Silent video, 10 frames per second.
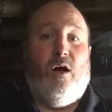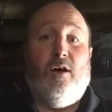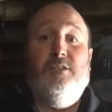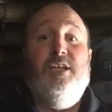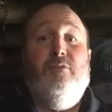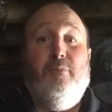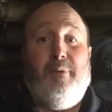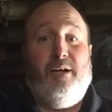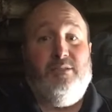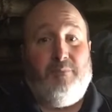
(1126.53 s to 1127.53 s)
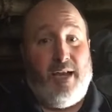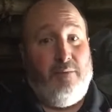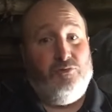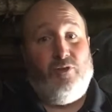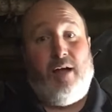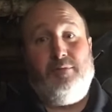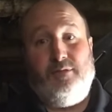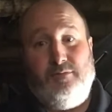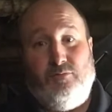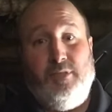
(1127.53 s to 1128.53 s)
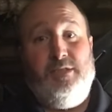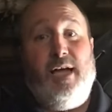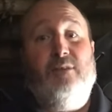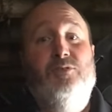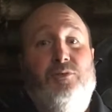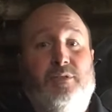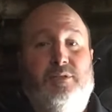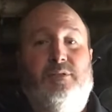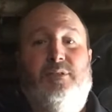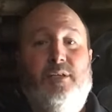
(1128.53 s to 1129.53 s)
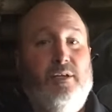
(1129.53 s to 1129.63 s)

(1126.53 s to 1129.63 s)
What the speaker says: RT Repairs. My name is Robert. Reach out to us.